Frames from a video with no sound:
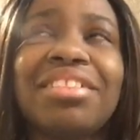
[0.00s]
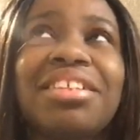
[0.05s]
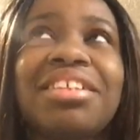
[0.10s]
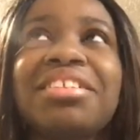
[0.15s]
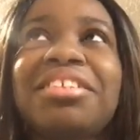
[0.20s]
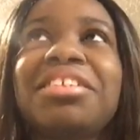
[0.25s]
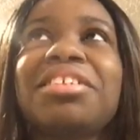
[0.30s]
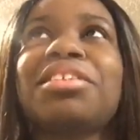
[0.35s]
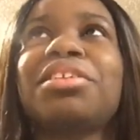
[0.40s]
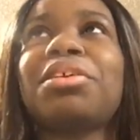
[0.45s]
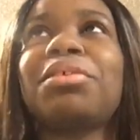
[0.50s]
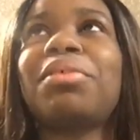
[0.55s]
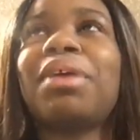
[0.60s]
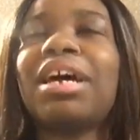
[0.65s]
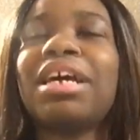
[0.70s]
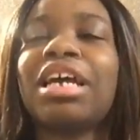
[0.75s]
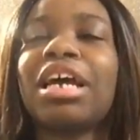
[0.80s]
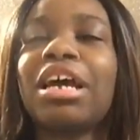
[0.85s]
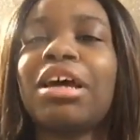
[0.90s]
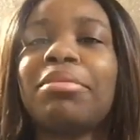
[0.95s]
this is who
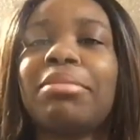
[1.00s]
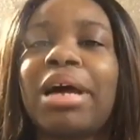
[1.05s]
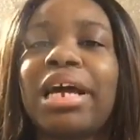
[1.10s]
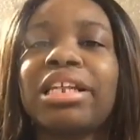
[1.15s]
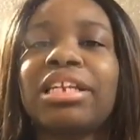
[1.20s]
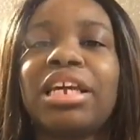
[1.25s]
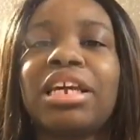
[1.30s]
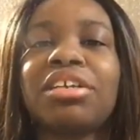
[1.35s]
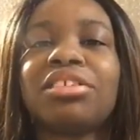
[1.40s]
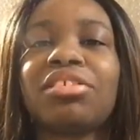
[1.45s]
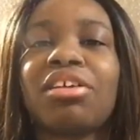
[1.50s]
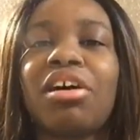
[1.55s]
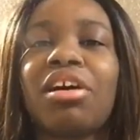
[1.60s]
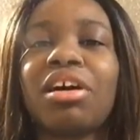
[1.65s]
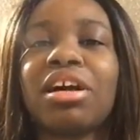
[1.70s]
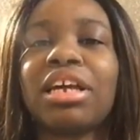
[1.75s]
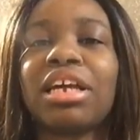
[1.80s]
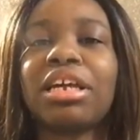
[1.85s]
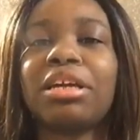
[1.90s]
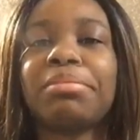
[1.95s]
I am. I like
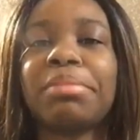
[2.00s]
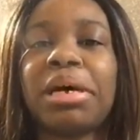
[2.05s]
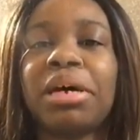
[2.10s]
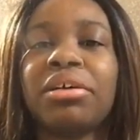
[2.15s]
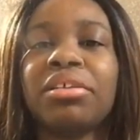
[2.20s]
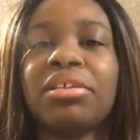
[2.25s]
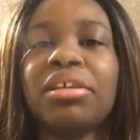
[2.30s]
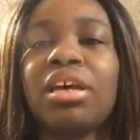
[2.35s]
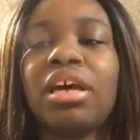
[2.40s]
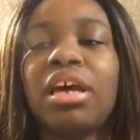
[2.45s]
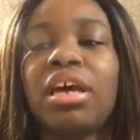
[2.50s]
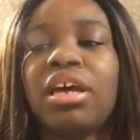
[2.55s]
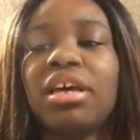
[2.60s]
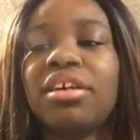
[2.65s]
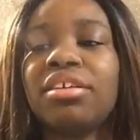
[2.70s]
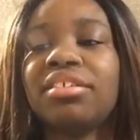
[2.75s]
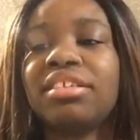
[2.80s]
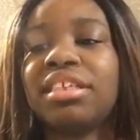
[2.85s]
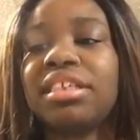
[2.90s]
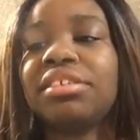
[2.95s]
talking about
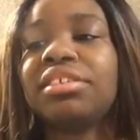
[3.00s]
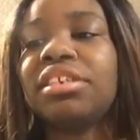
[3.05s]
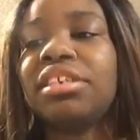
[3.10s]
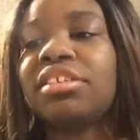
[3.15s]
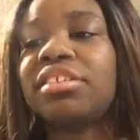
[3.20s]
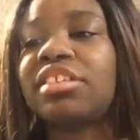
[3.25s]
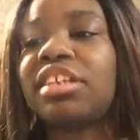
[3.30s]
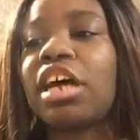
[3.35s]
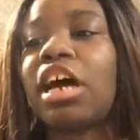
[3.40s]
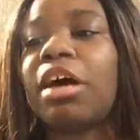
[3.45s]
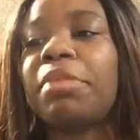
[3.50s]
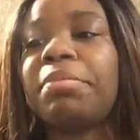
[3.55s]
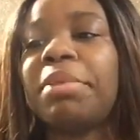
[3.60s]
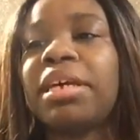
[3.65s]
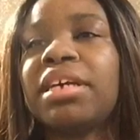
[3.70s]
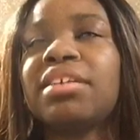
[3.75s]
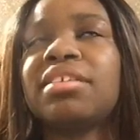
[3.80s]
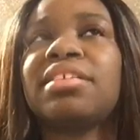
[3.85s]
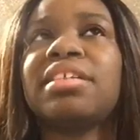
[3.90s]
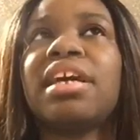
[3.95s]
serious
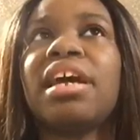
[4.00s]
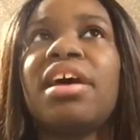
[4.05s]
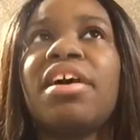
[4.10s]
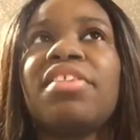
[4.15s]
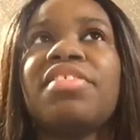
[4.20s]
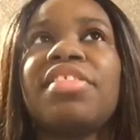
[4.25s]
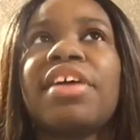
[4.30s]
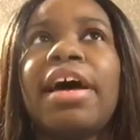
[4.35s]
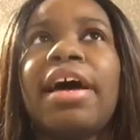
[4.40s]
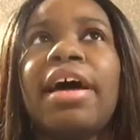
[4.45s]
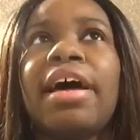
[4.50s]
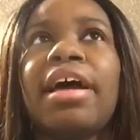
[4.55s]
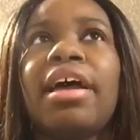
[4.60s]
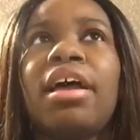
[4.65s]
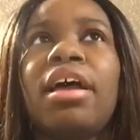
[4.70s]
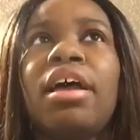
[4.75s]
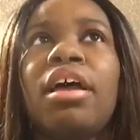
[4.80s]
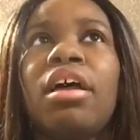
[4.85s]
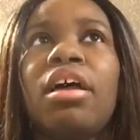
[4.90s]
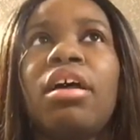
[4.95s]
topics
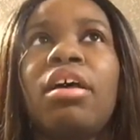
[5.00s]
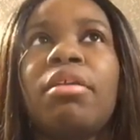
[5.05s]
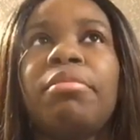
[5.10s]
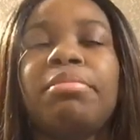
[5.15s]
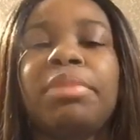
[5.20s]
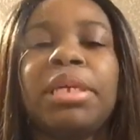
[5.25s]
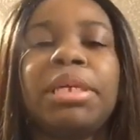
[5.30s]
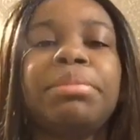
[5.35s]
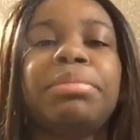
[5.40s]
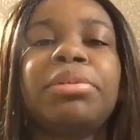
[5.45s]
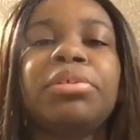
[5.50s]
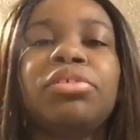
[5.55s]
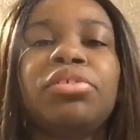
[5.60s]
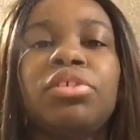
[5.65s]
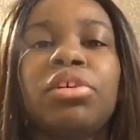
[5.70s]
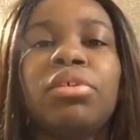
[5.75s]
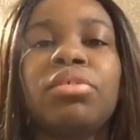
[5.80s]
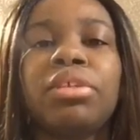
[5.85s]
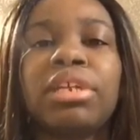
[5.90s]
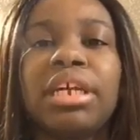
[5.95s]
that people
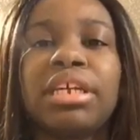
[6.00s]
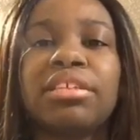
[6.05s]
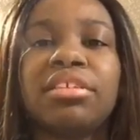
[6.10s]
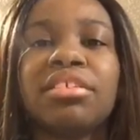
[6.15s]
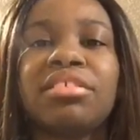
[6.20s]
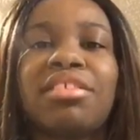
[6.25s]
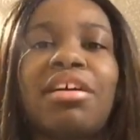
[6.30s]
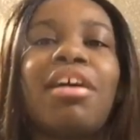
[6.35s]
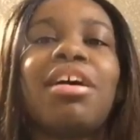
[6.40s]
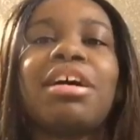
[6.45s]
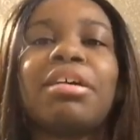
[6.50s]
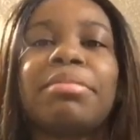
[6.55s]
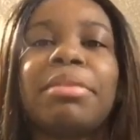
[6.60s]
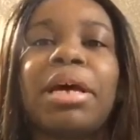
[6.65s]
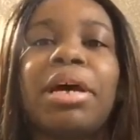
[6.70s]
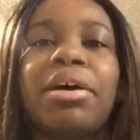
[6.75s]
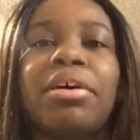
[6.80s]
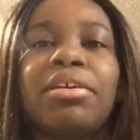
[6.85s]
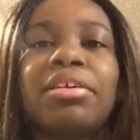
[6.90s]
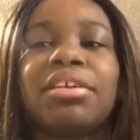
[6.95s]
don't like to talk
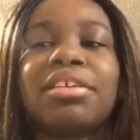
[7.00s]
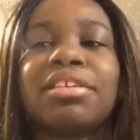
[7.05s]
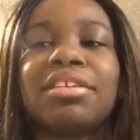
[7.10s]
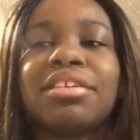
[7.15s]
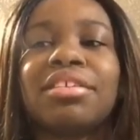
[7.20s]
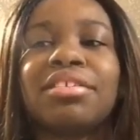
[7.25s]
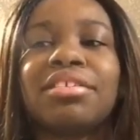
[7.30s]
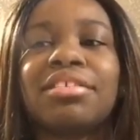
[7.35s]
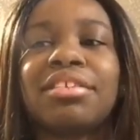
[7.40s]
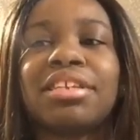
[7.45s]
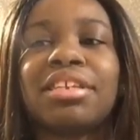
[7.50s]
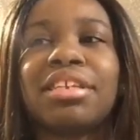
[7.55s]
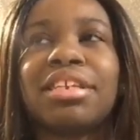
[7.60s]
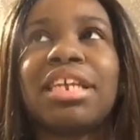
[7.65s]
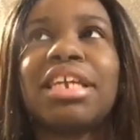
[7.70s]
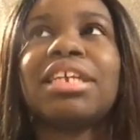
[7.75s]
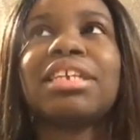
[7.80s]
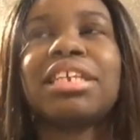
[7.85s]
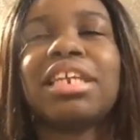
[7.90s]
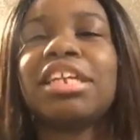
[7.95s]
about.
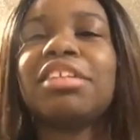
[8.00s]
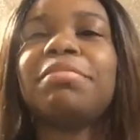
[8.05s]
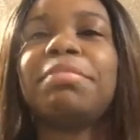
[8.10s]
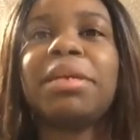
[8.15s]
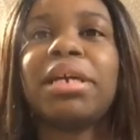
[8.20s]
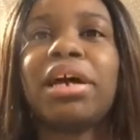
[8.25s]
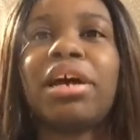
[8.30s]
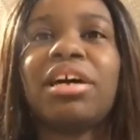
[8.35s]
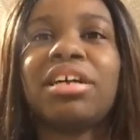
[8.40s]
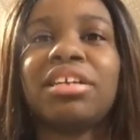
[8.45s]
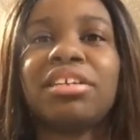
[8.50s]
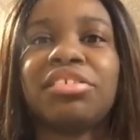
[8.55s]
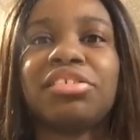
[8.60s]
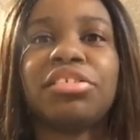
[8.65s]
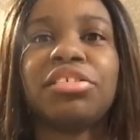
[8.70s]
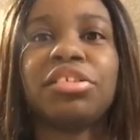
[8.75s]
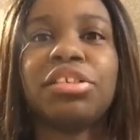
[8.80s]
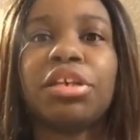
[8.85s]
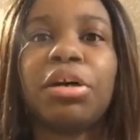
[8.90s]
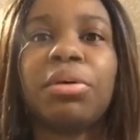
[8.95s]
Like, let's be
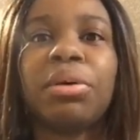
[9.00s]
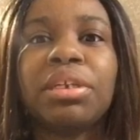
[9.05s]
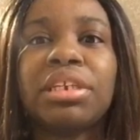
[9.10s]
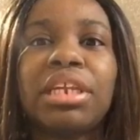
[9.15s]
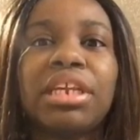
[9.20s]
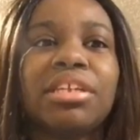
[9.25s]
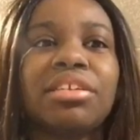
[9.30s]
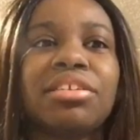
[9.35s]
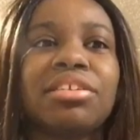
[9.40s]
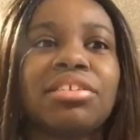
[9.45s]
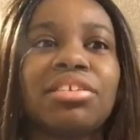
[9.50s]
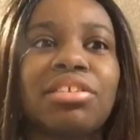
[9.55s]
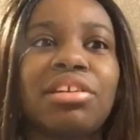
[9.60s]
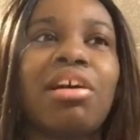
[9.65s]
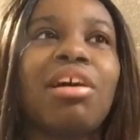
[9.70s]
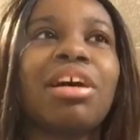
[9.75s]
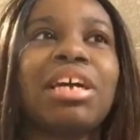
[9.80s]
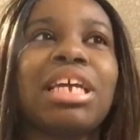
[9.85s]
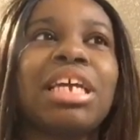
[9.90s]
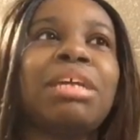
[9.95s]
honest. No one likes
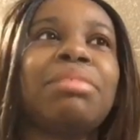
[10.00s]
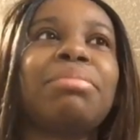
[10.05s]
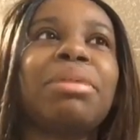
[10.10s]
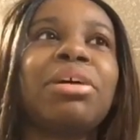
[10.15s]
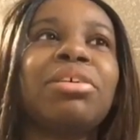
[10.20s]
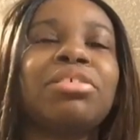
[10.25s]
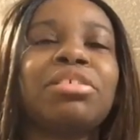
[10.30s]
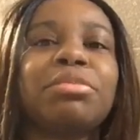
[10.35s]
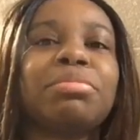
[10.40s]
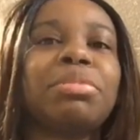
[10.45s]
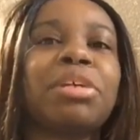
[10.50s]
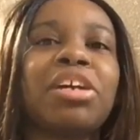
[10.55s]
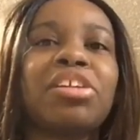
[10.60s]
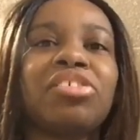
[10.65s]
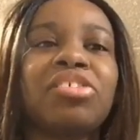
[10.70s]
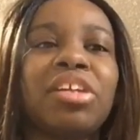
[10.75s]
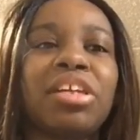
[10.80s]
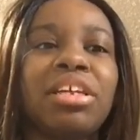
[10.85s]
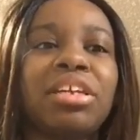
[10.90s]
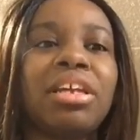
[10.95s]
talking about
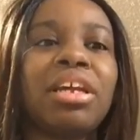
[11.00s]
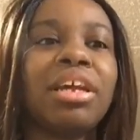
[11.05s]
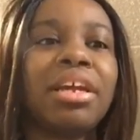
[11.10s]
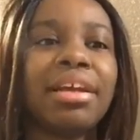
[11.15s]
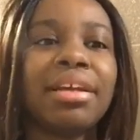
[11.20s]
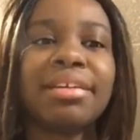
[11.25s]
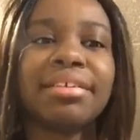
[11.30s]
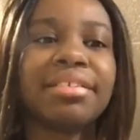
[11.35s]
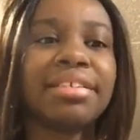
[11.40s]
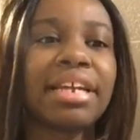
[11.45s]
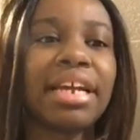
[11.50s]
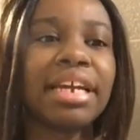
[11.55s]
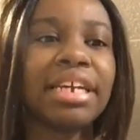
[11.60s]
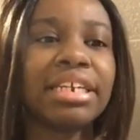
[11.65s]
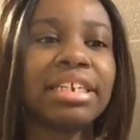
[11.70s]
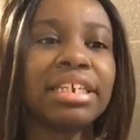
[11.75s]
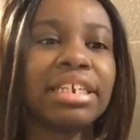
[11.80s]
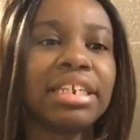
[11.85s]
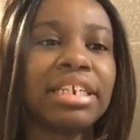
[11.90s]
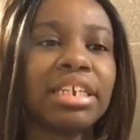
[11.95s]
depression,
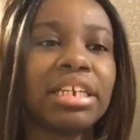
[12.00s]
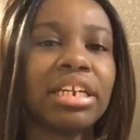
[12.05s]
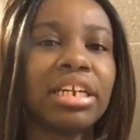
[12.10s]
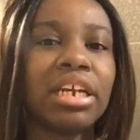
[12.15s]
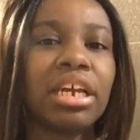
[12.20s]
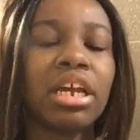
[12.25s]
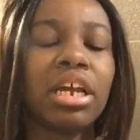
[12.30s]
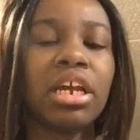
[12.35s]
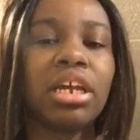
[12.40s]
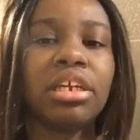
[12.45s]
anxiety,